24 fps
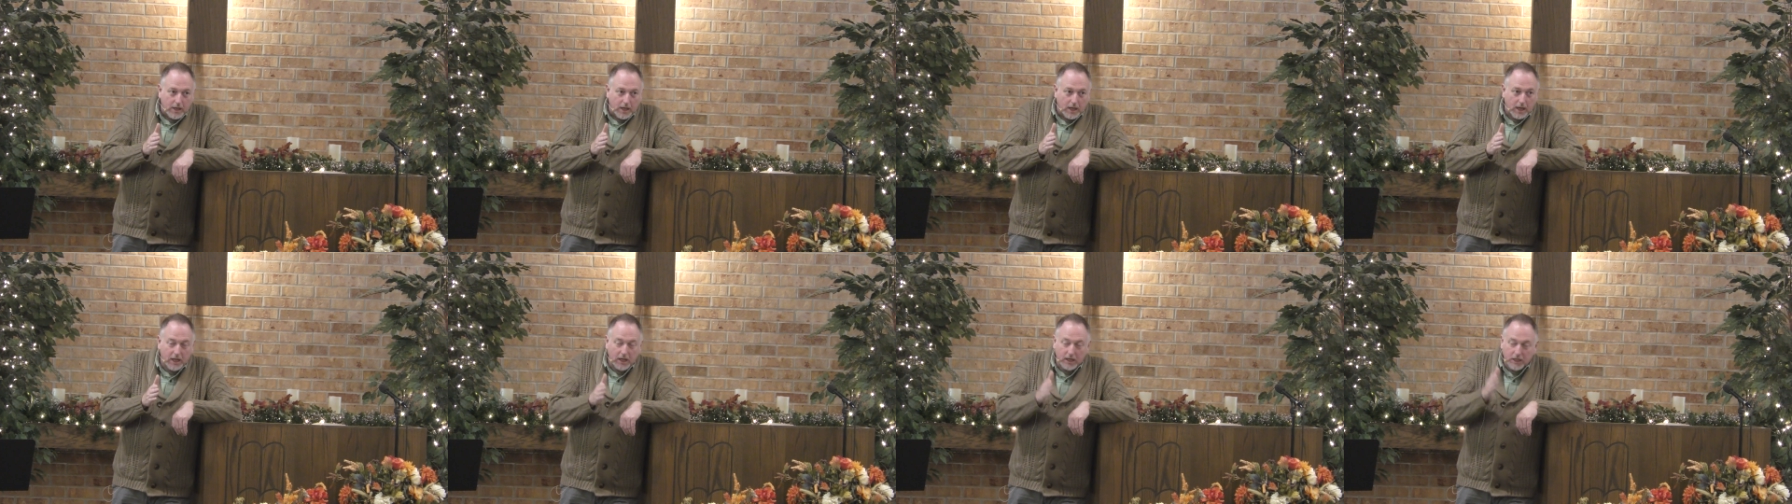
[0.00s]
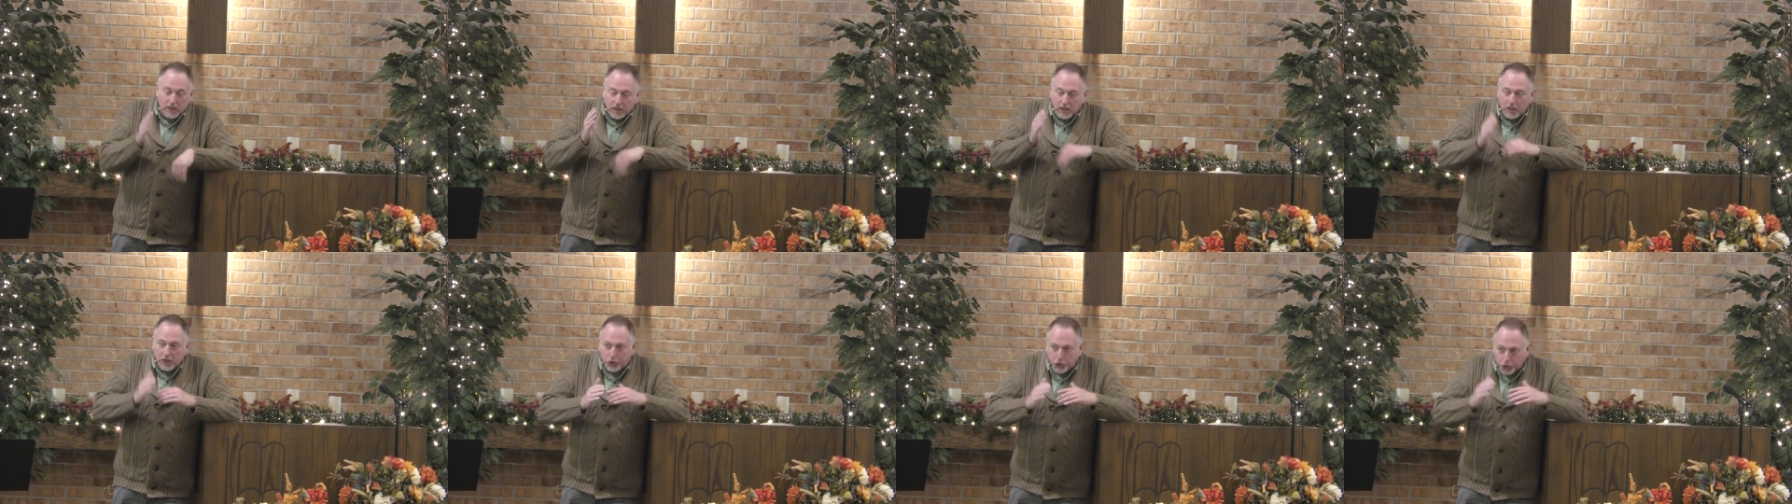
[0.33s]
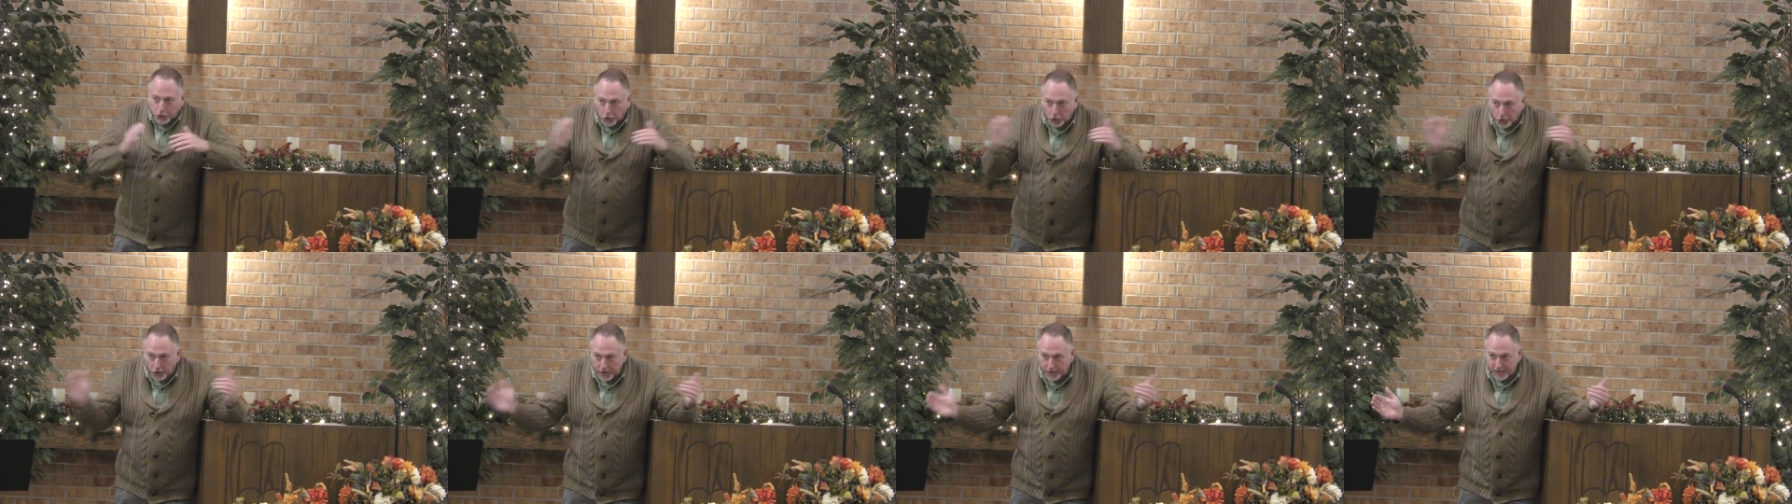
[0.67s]
In
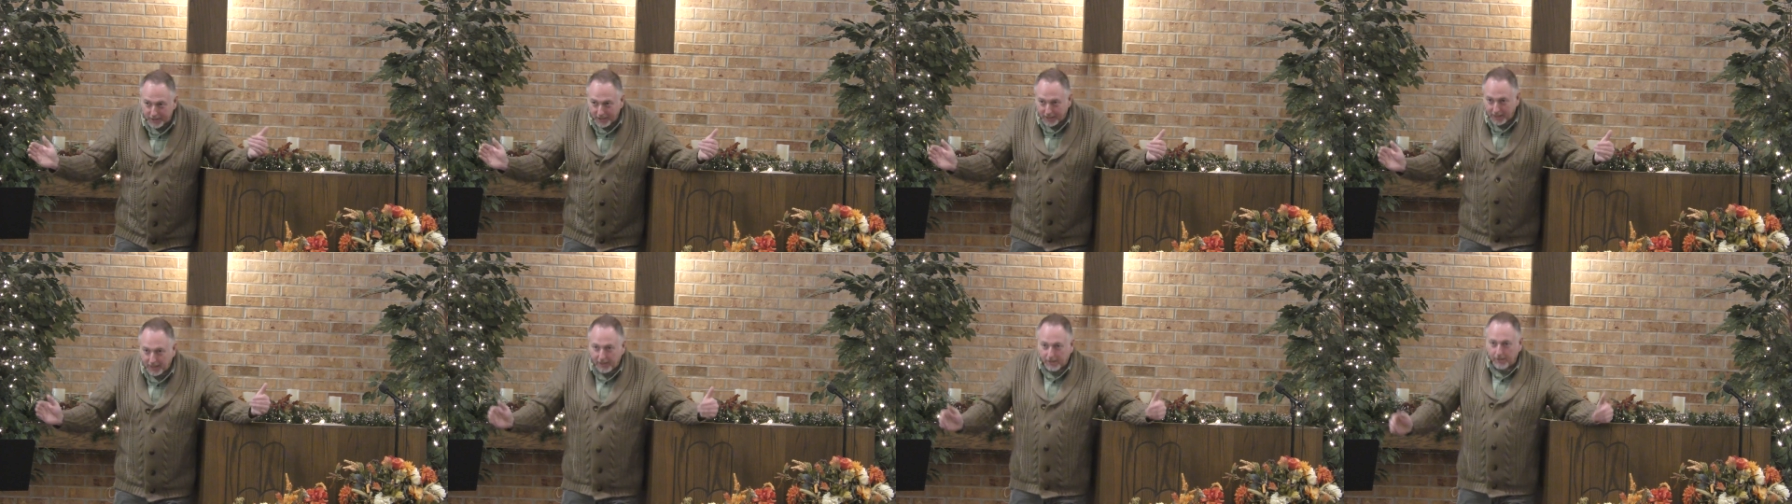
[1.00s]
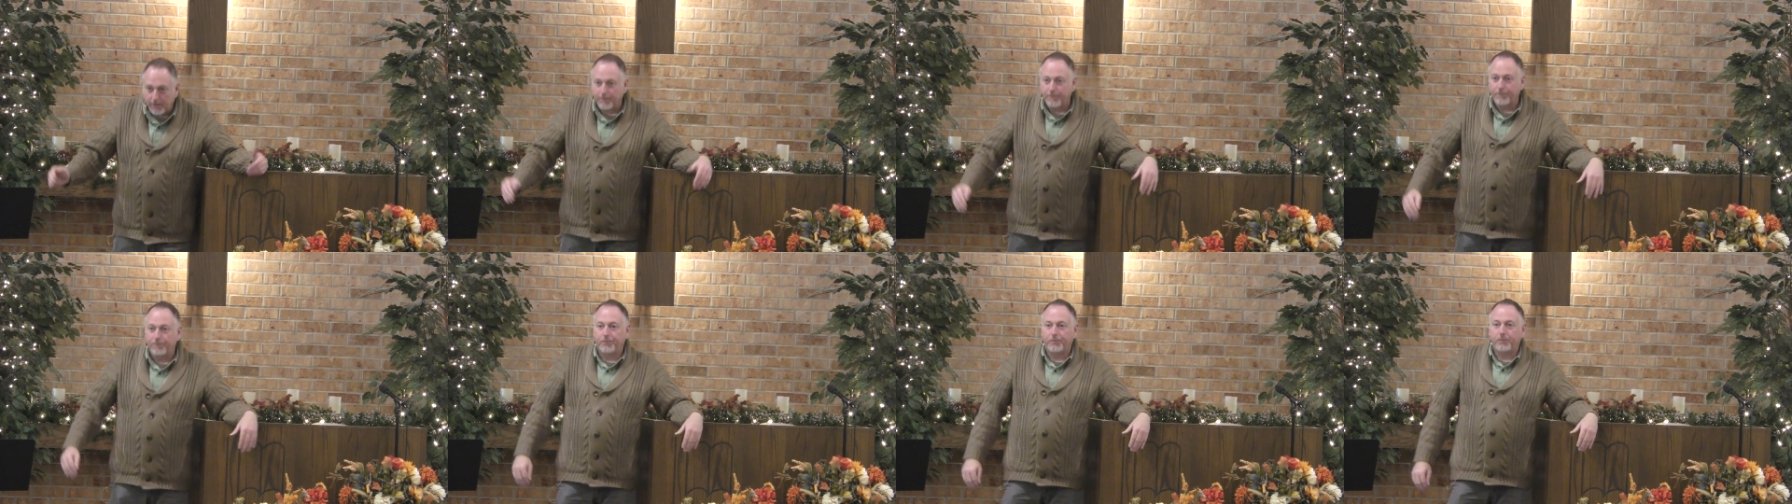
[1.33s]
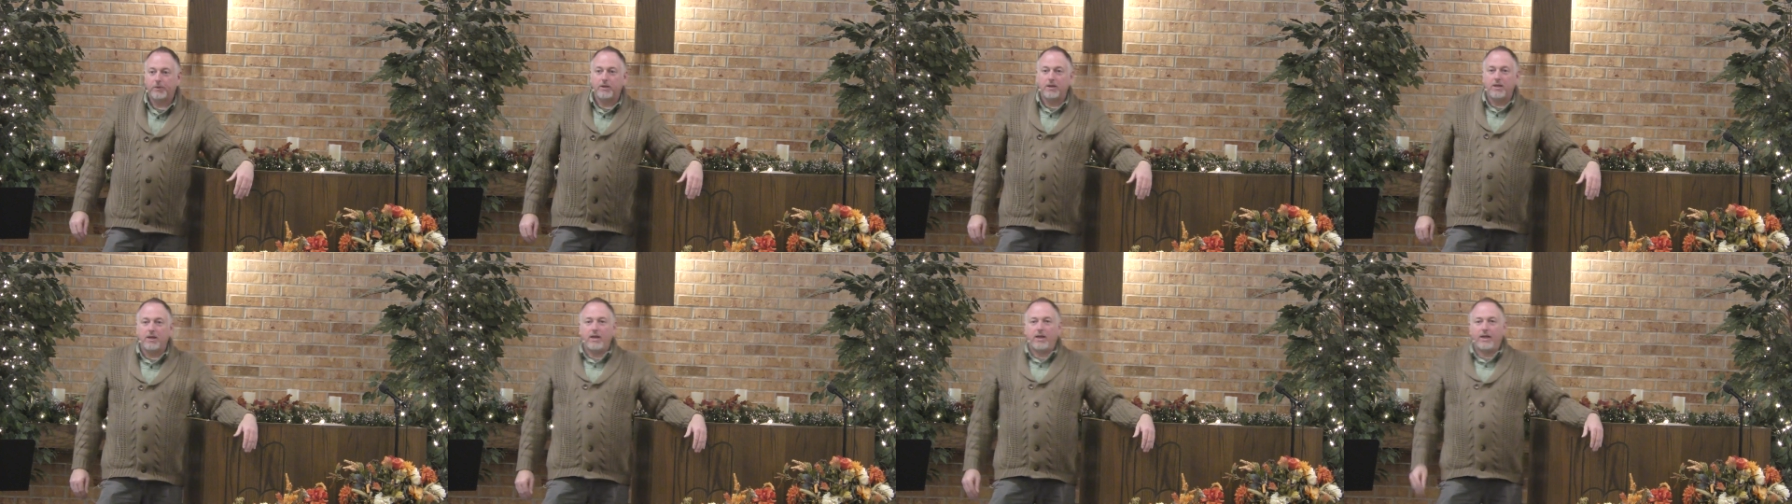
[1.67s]
eternity,
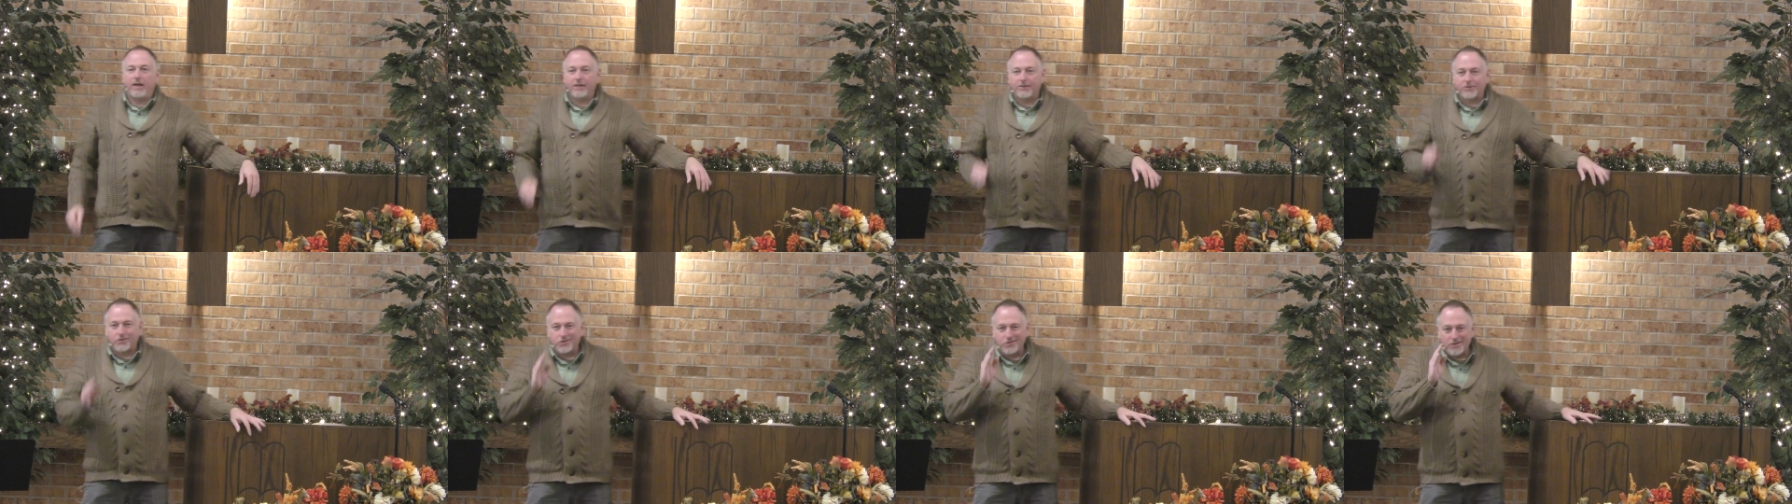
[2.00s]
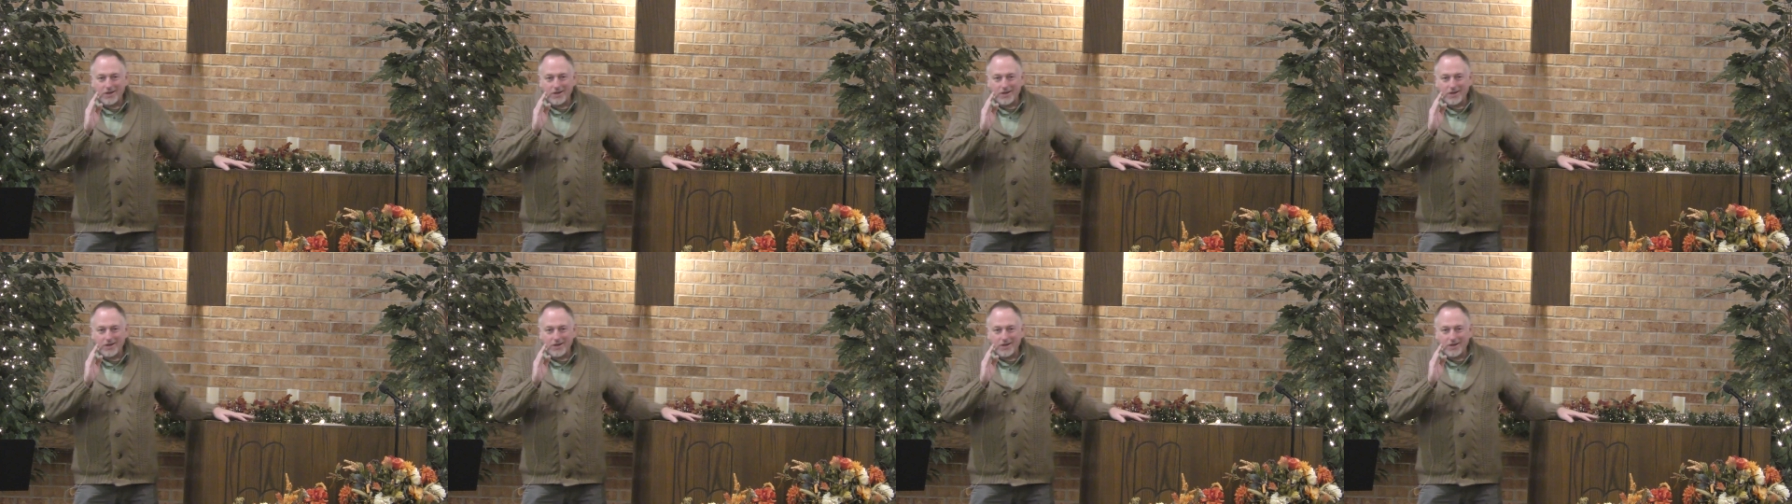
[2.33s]
it's